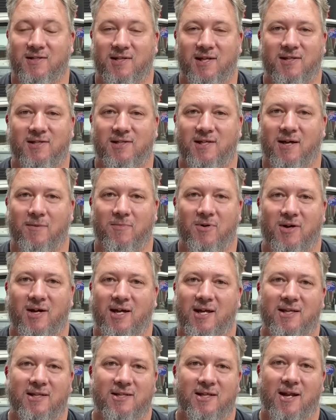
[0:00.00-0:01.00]
Six Summer
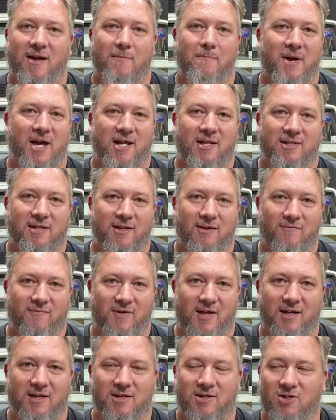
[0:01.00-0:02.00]
is an amazing
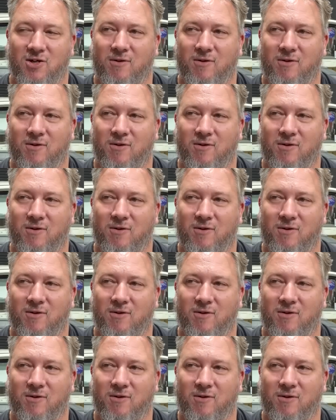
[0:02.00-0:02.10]
event.